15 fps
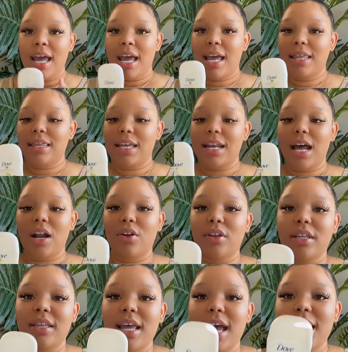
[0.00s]
And then not
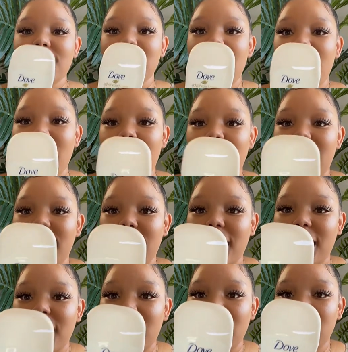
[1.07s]
only that, I got
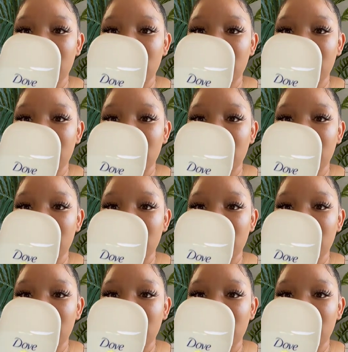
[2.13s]
a